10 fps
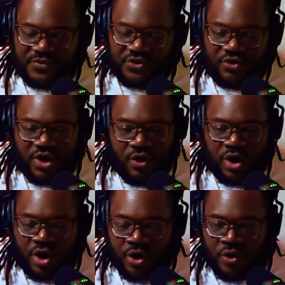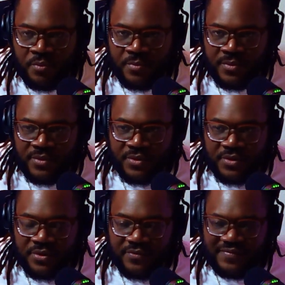you go home,
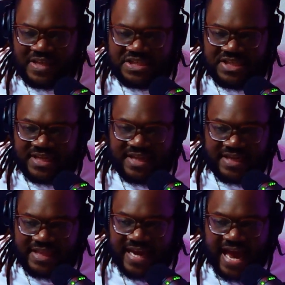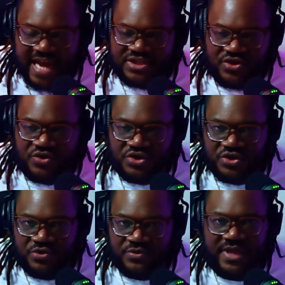the shit that they asked you to
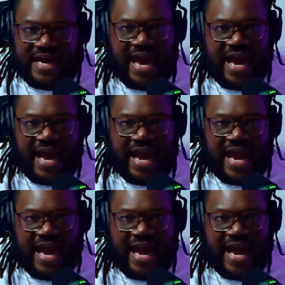do, they